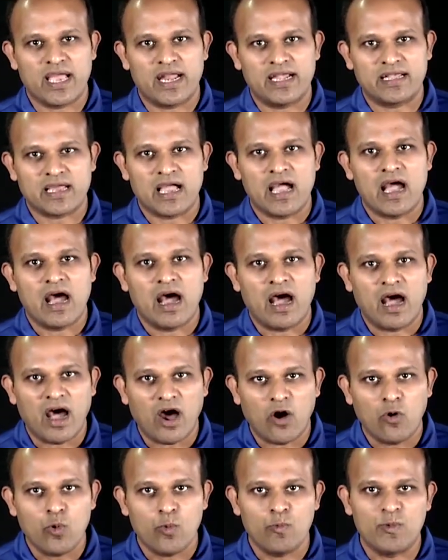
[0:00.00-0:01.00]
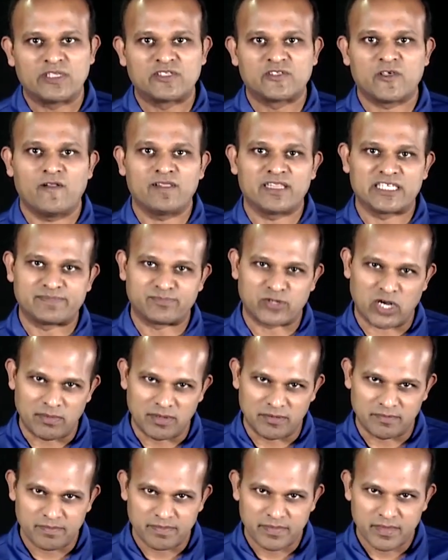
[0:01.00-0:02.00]
at how we solve this
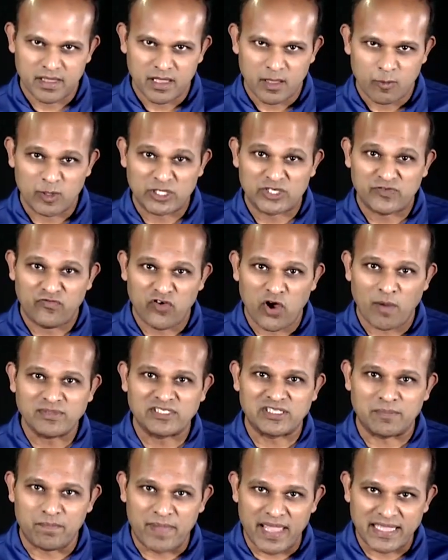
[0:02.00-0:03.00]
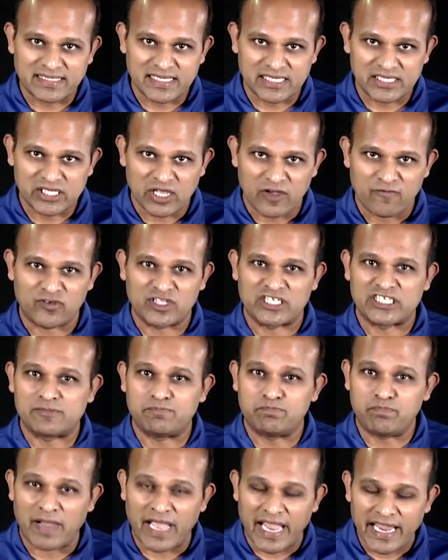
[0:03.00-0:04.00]
problem, which forms the basis for this
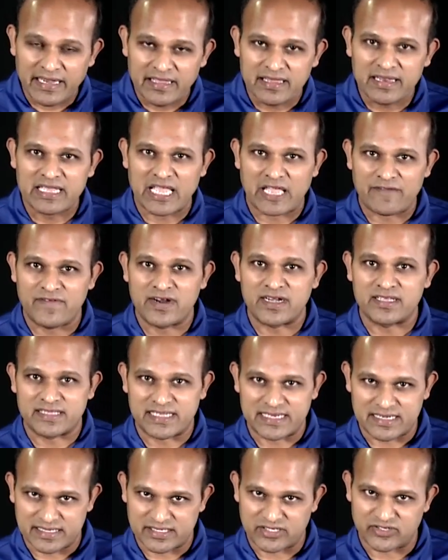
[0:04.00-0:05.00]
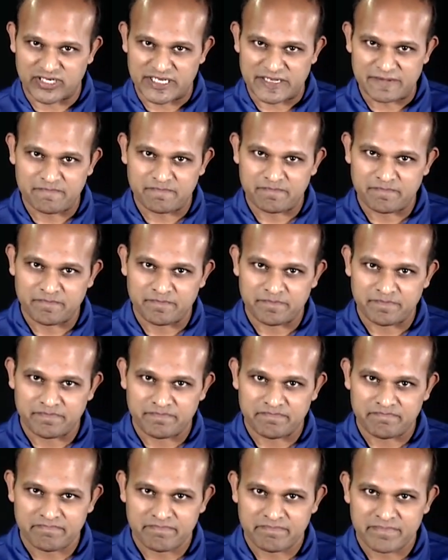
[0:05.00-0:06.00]
pioneering effort in the industry.
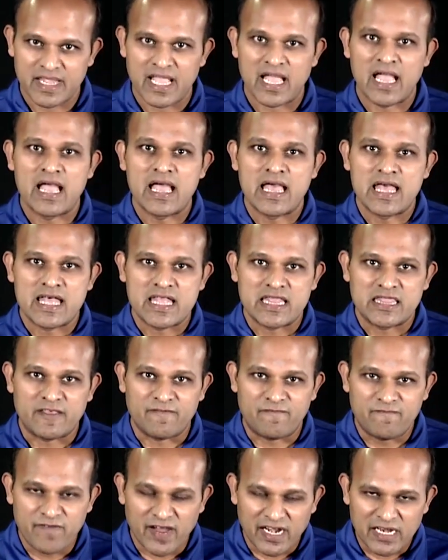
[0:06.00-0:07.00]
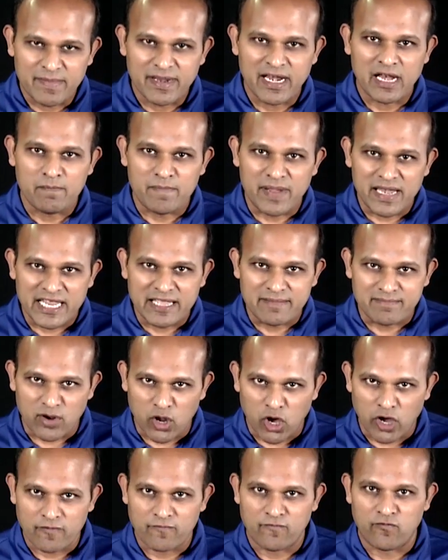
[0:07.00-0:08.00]
The fundamental building
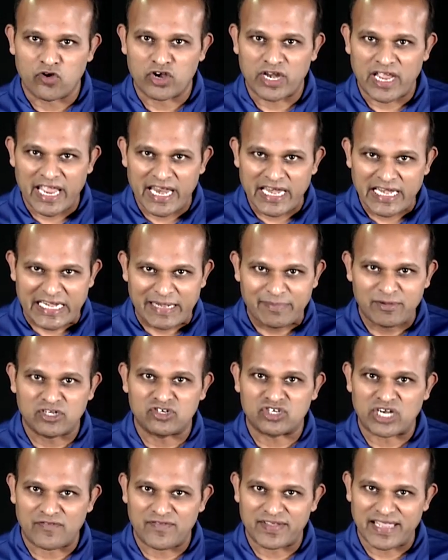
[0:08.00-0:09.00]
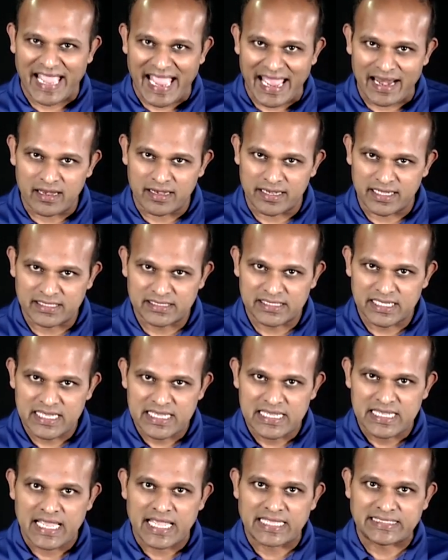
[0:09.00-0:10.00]
block for encrypted traffic analytics
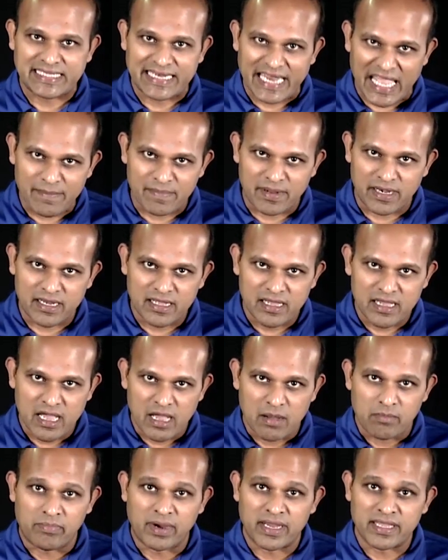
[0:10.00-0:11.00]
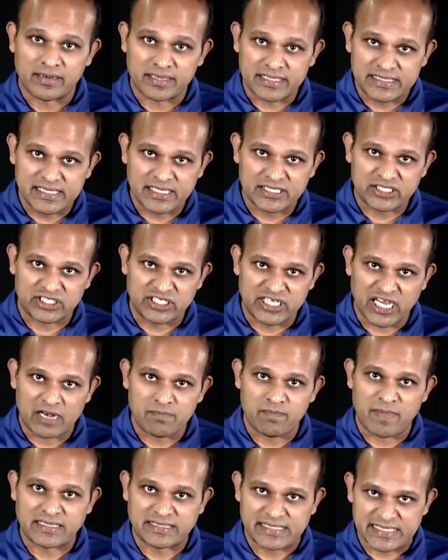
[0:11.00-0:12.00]
is enabled by research done
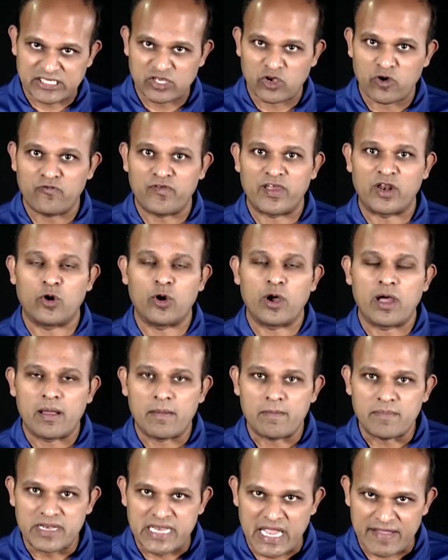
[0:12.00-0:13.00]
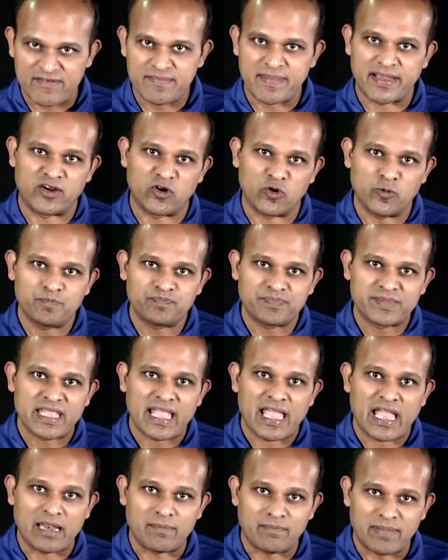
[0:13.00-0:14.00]
by Cisco fellow David McGrew
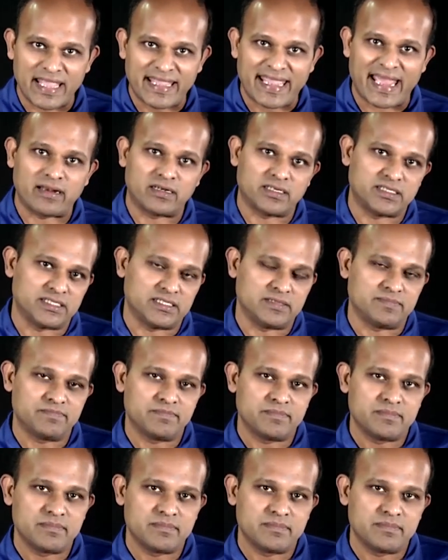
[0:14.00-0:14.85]
and Blake Anderson.